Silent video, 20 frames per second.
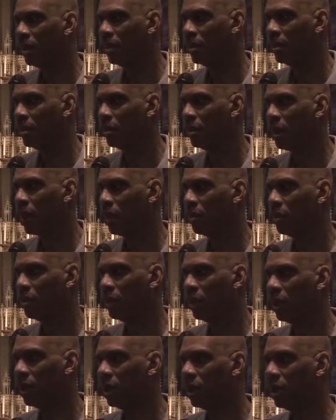that
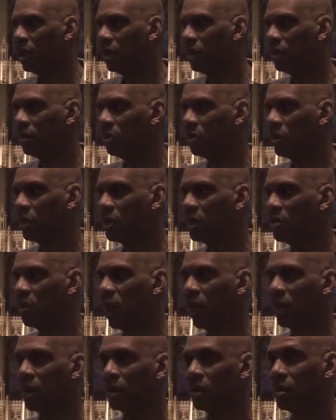really put us
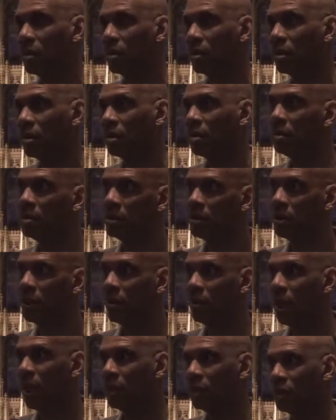back
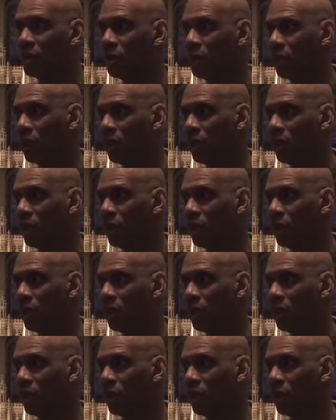about 2